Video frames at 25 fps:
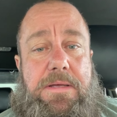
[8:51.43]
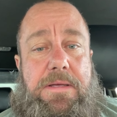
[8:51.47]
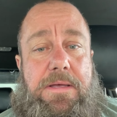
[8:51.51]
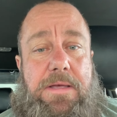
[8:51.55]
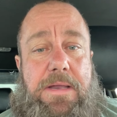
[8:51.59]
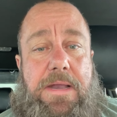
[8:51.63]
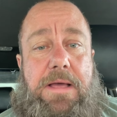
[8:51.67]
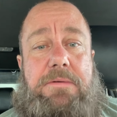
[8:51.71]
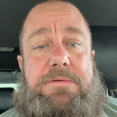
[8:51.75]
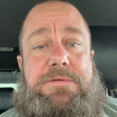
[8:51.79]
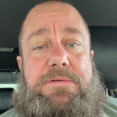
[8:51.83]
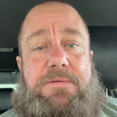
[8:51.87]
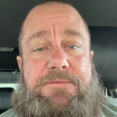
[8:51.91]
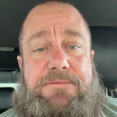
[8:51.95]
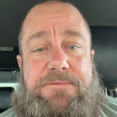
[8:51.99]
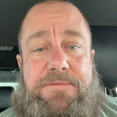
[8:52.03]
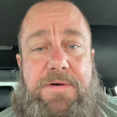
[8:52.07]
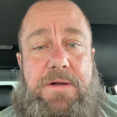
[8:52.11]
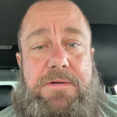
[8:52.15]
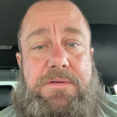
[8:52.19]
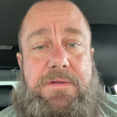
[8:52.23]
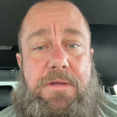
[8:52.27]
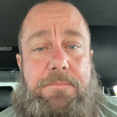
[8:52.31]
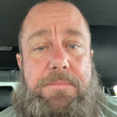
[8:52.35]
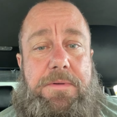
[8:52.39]
And I was a
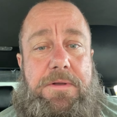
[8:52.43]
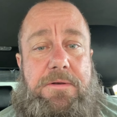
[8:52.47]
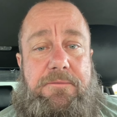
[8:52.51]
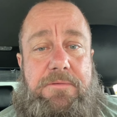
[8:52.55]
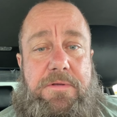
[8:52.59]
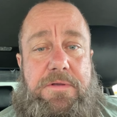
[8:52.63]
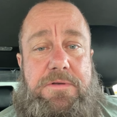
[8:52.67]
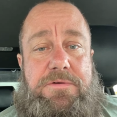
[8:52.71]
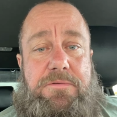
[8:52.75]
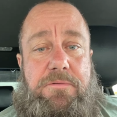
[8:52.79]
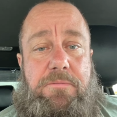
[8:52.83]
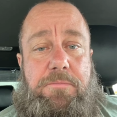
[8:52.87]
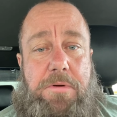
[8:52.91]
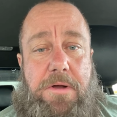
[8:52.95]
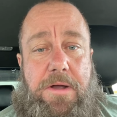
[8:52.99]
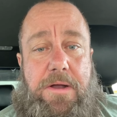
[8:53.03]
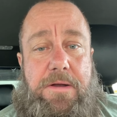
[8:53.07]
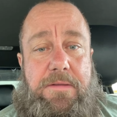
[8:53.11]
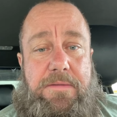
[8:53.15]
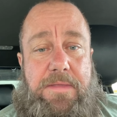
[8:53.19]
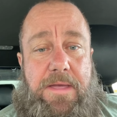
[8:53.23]
fucked up individual prior to